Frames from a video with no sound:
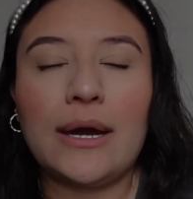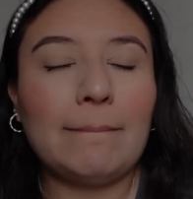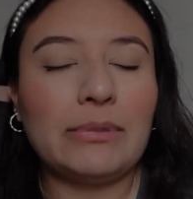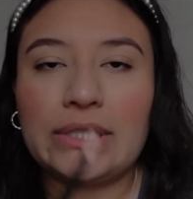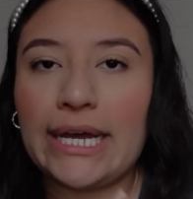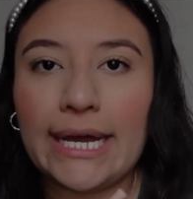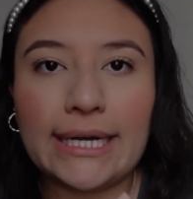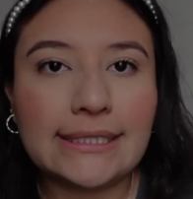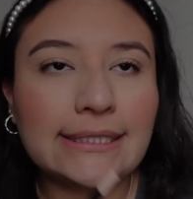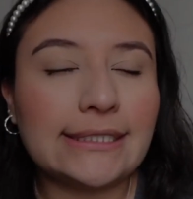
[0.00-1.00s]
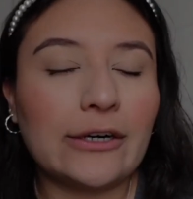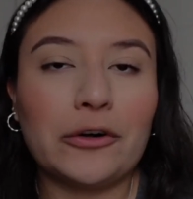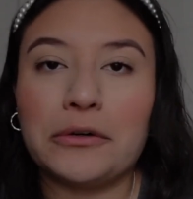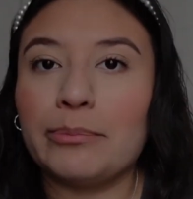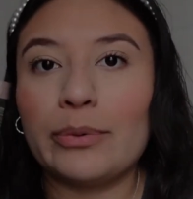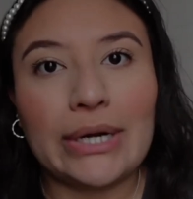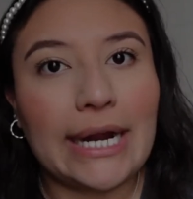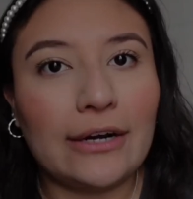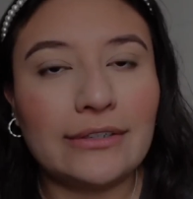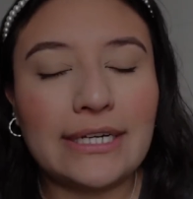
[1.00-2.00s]
black or
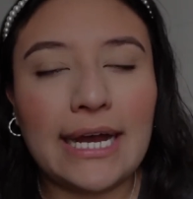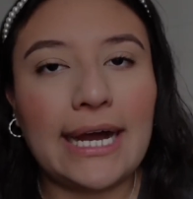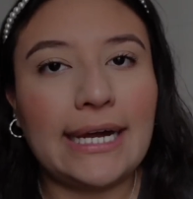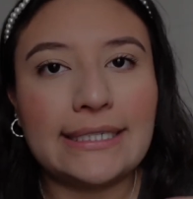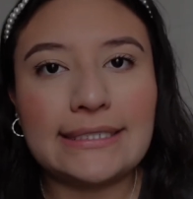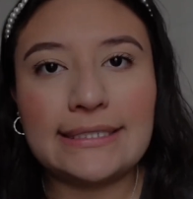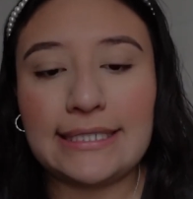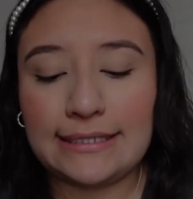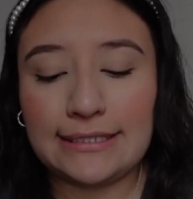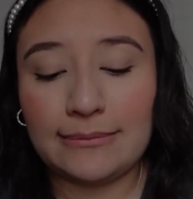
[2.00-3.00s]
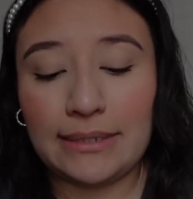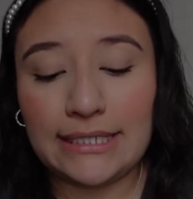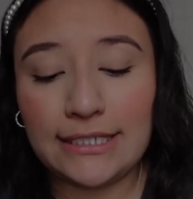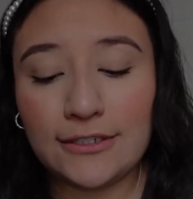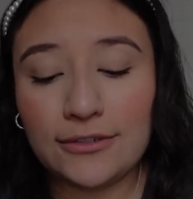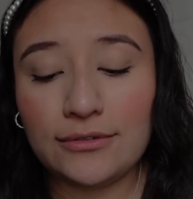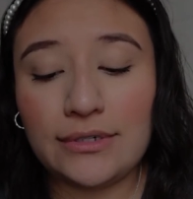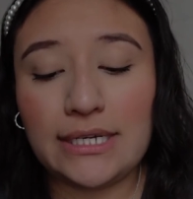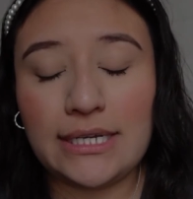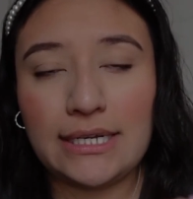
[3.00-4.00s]
brown. I stay to my
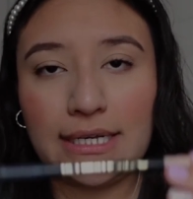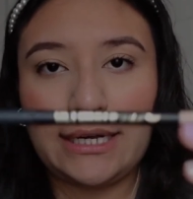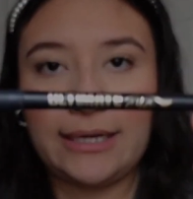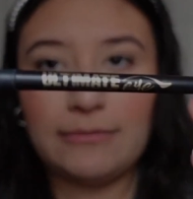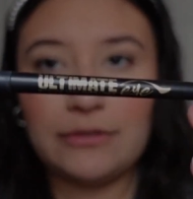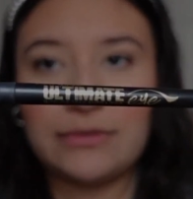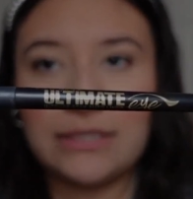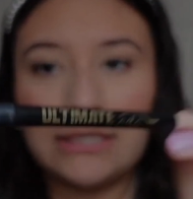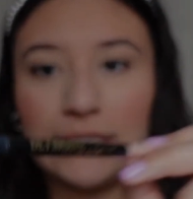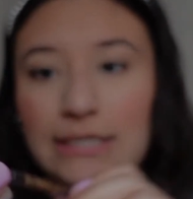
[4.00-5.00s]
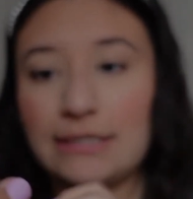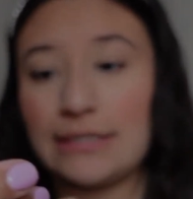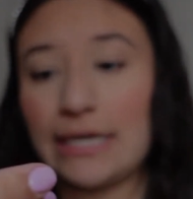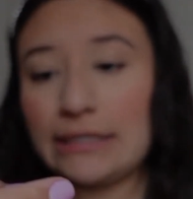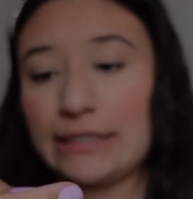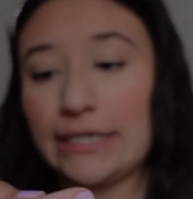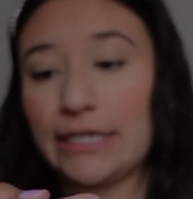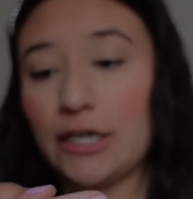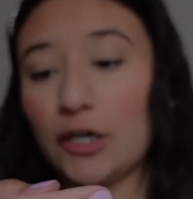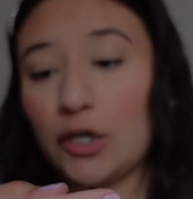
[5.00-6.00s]
nude. I'm using this LA
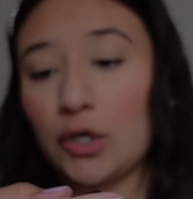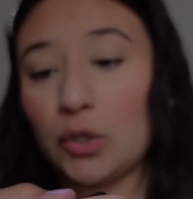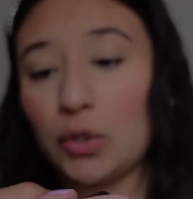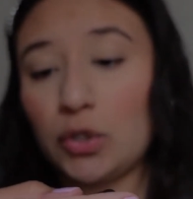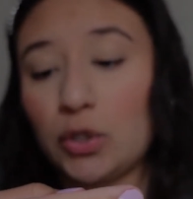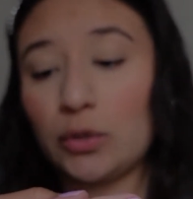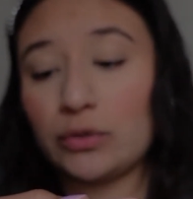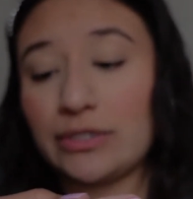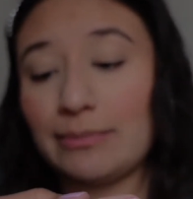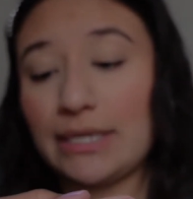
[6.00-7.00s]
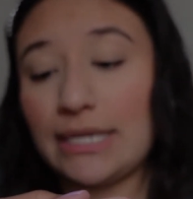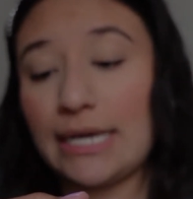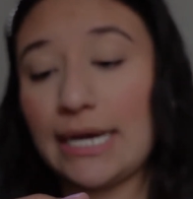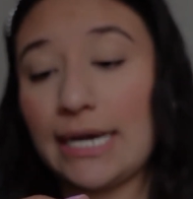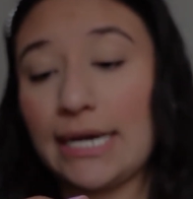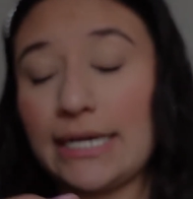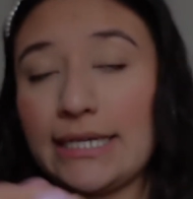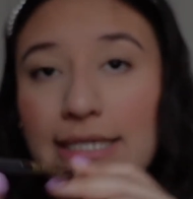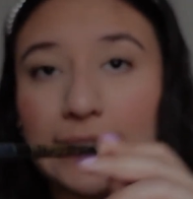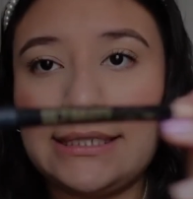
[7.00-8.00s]
Girl Ultimate Eyeliner.